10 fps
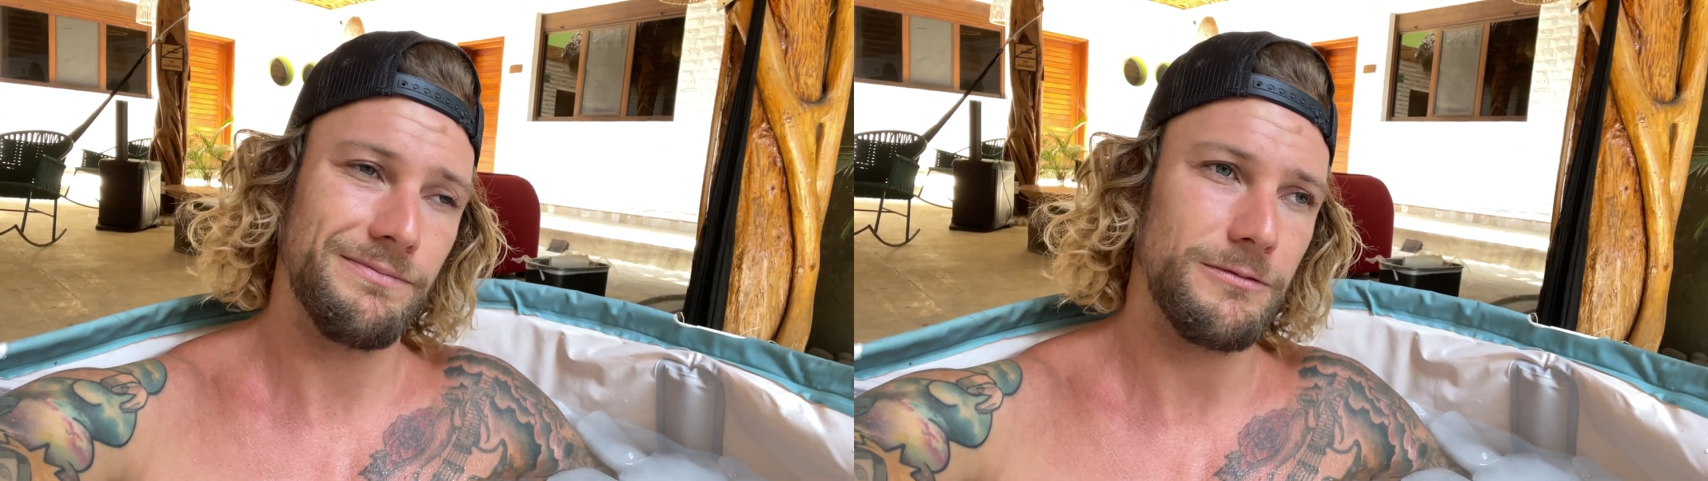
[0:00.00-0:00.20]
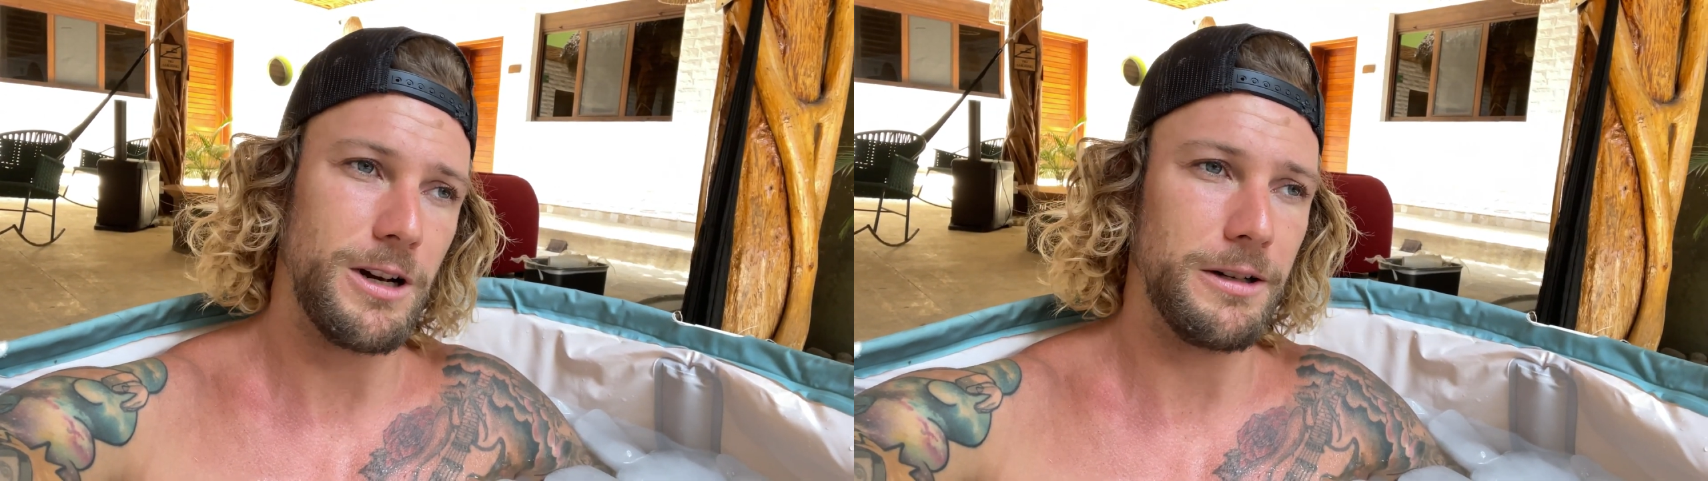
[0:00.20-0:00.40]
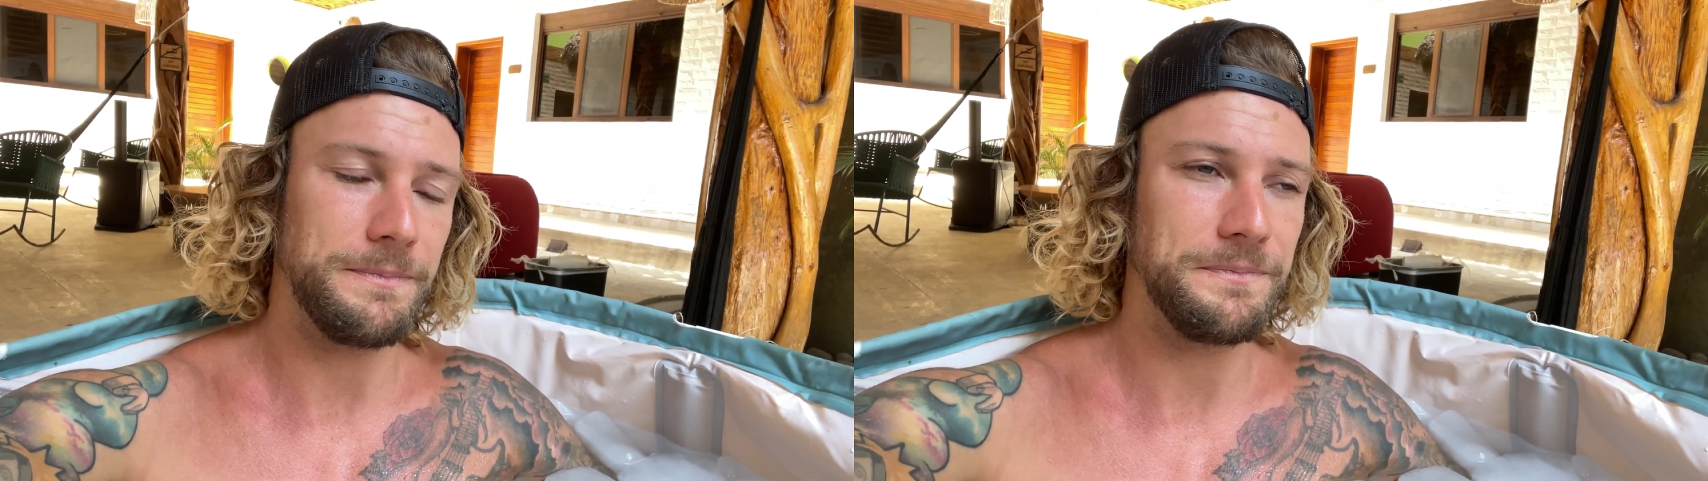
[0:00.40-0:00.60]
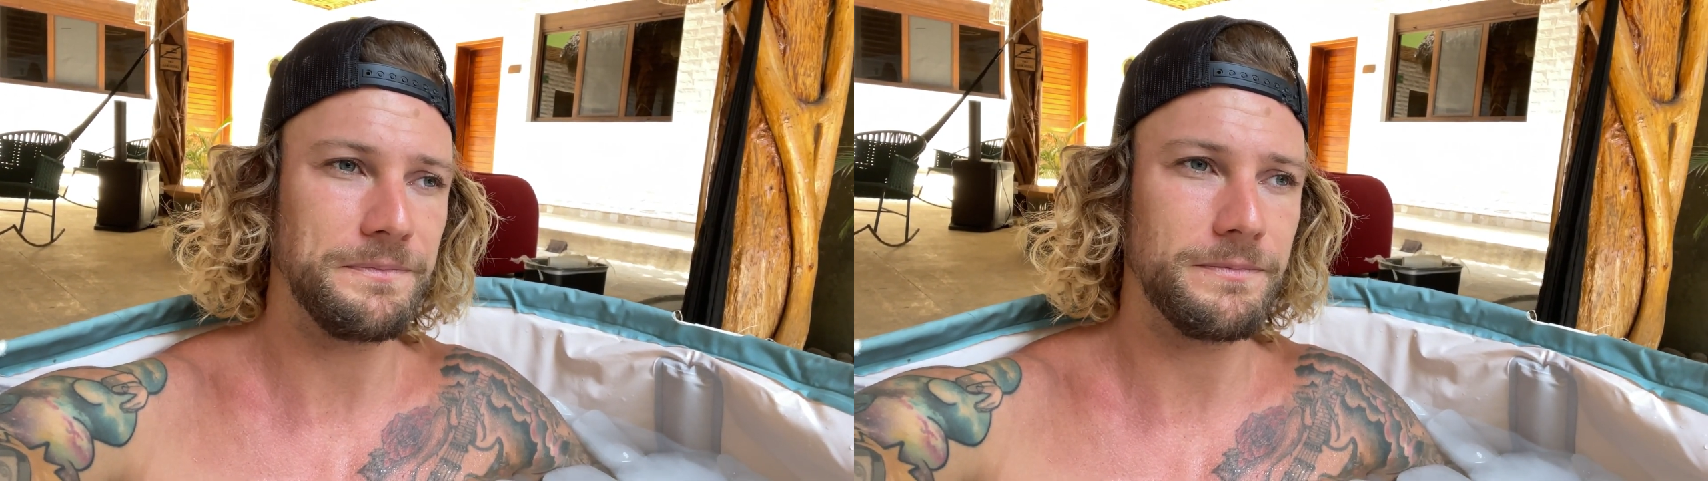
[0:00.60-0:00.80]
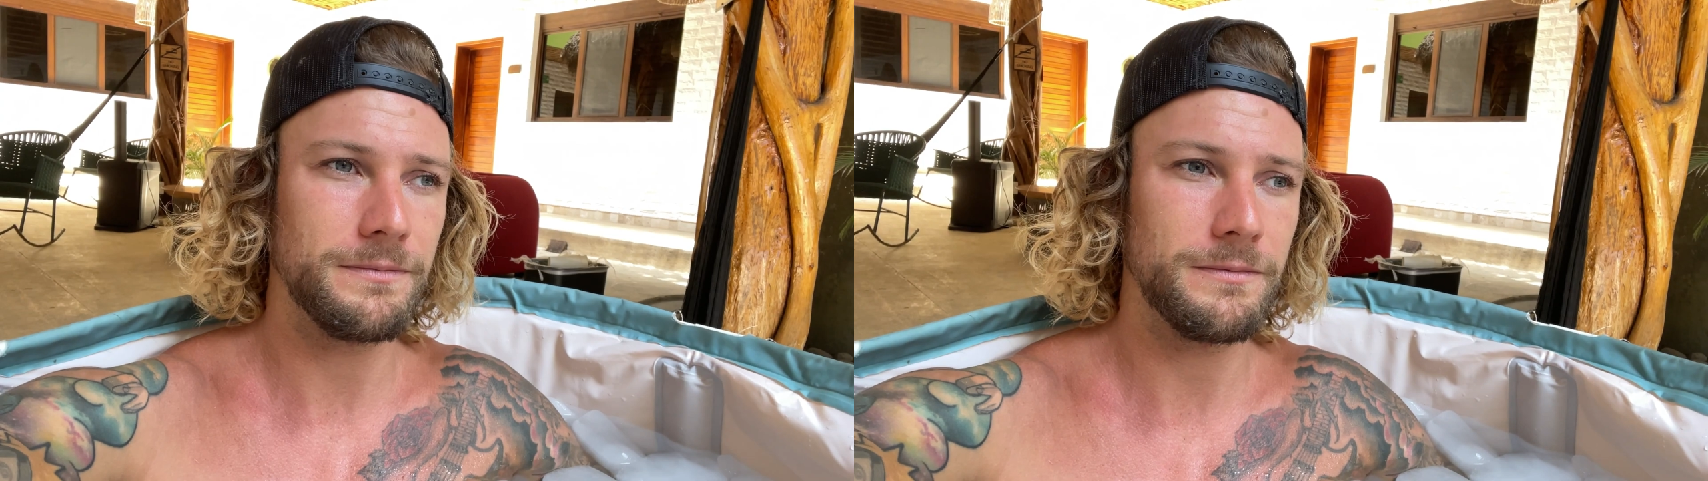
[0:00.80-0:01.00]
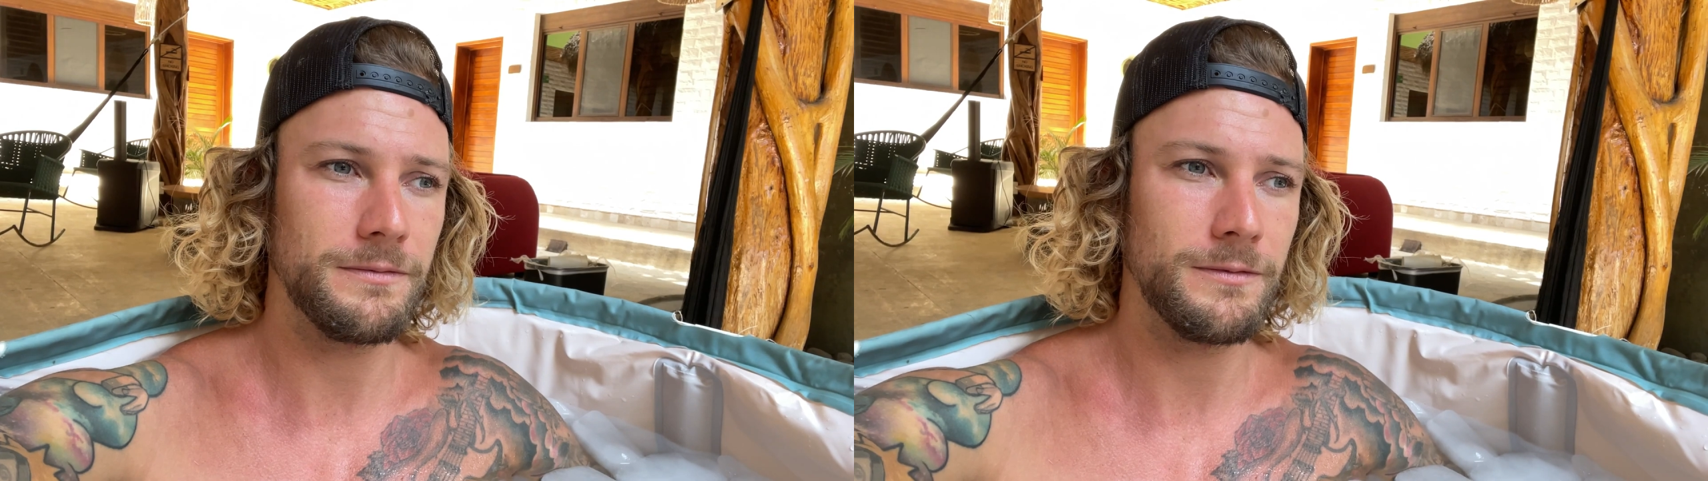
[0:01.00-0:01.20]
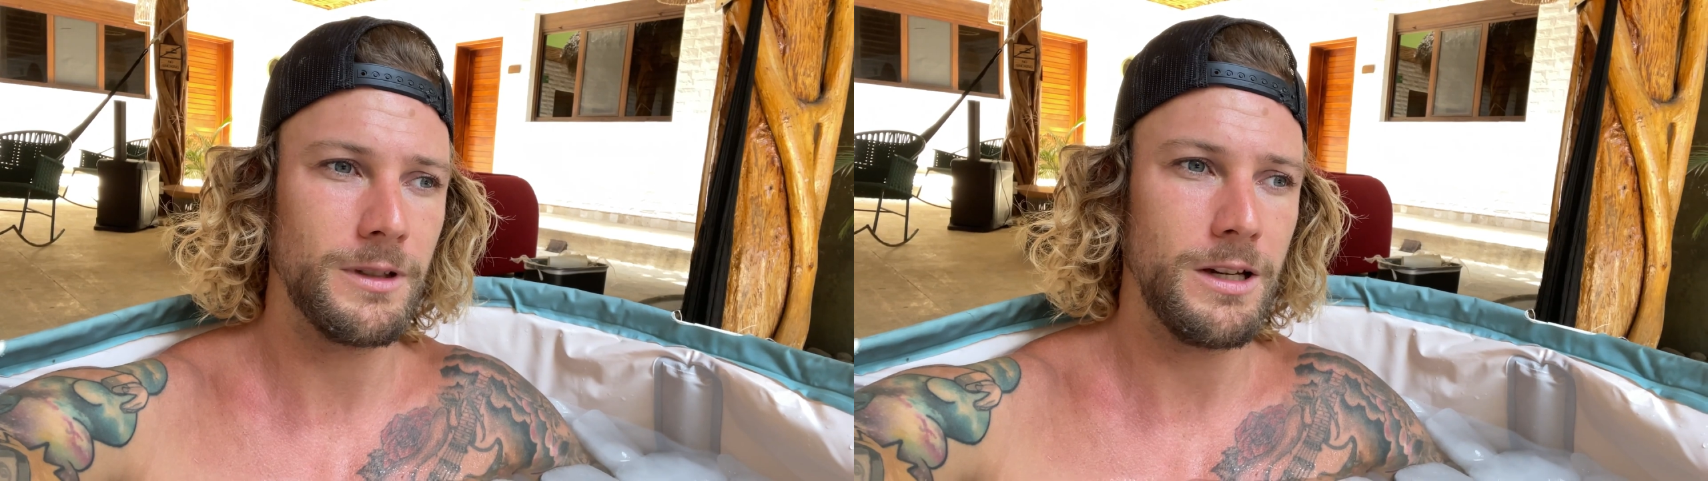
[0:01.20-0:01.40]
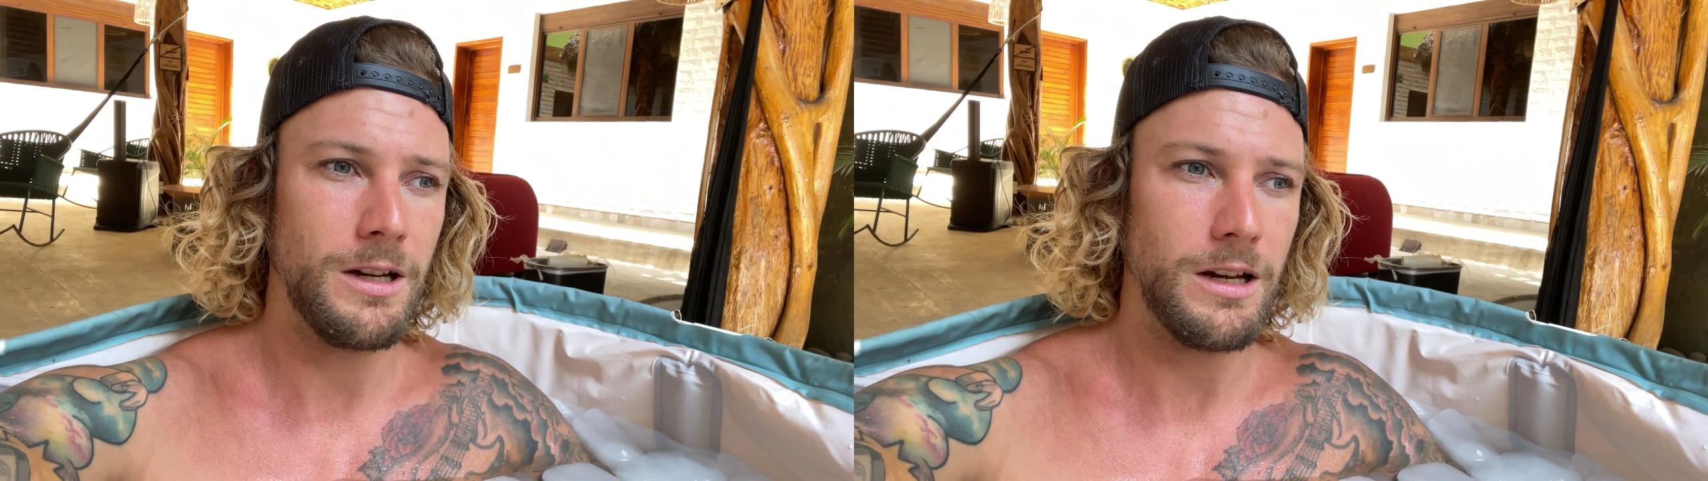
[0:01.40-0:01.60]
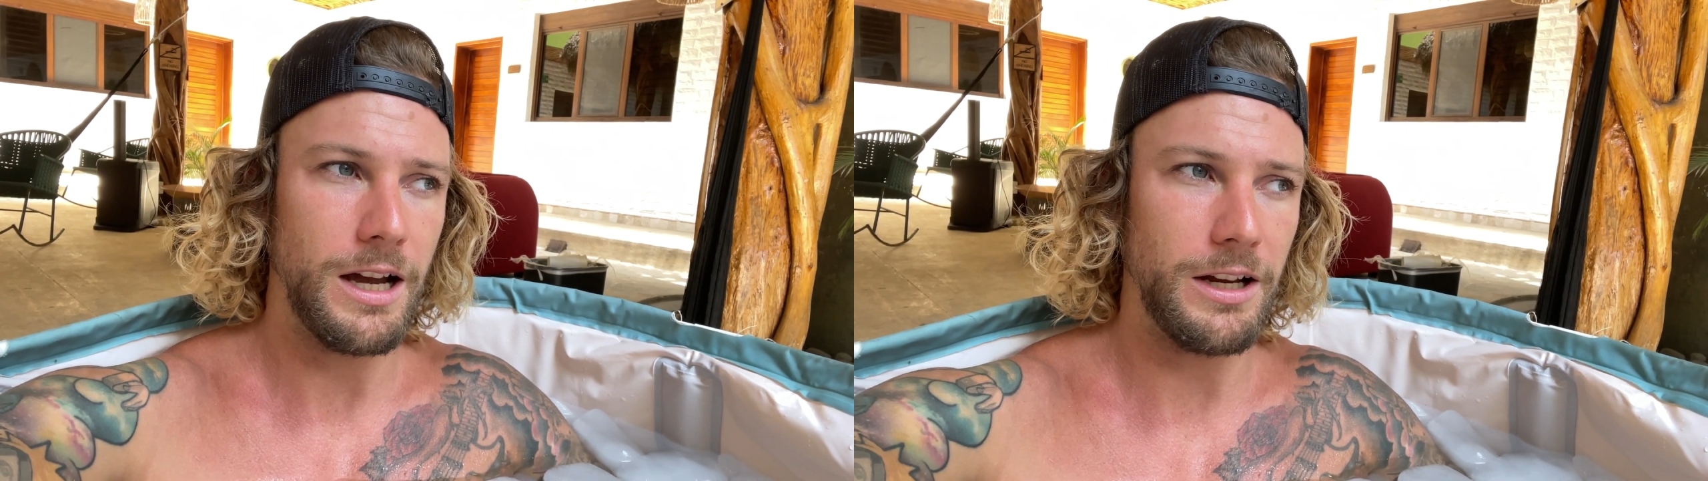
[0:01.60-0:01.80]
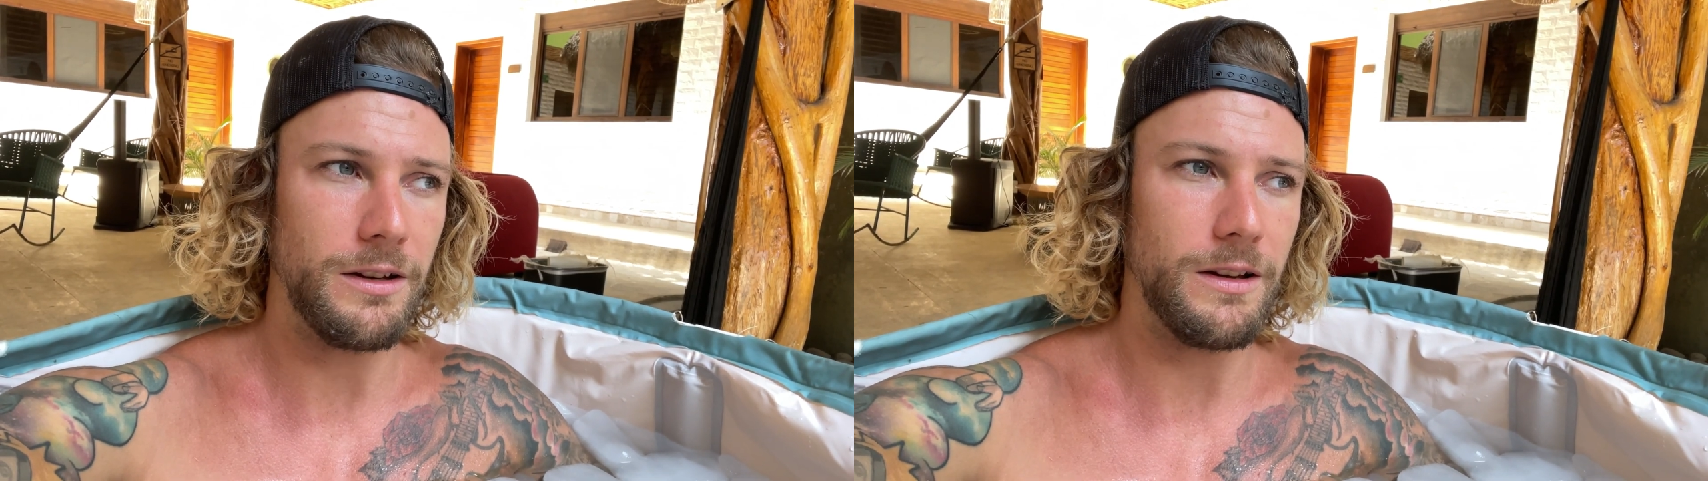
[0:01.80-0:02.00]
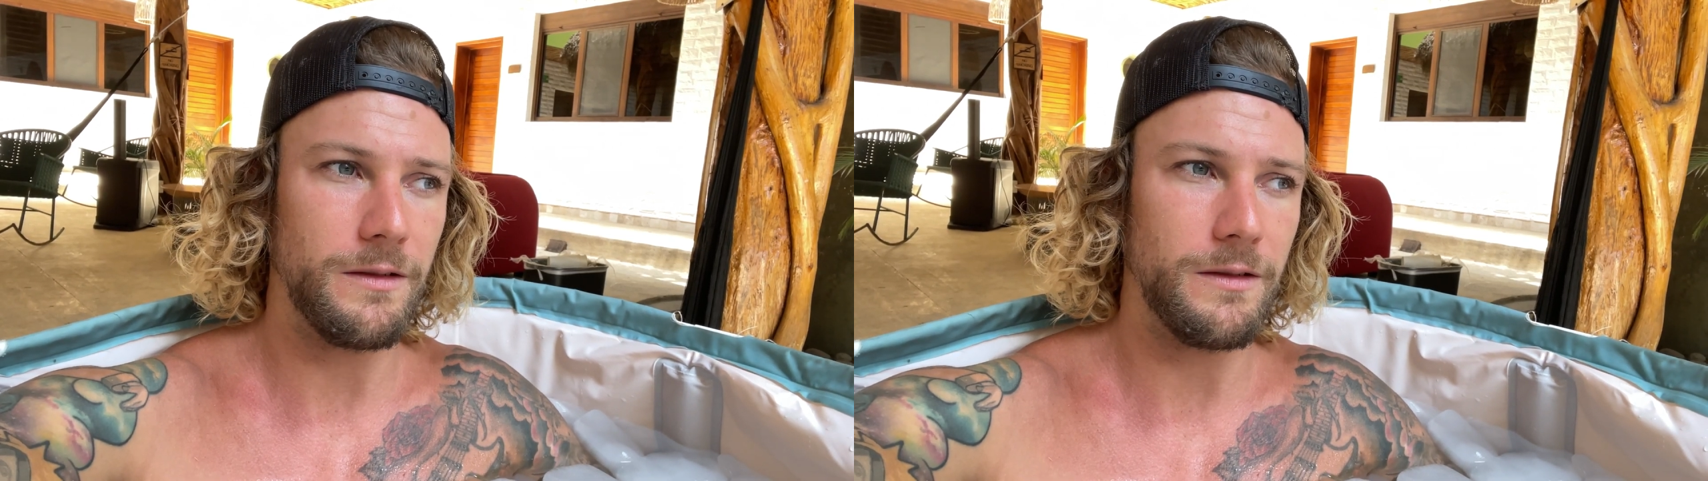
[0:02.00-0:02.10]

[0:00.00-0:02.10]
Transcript: well, I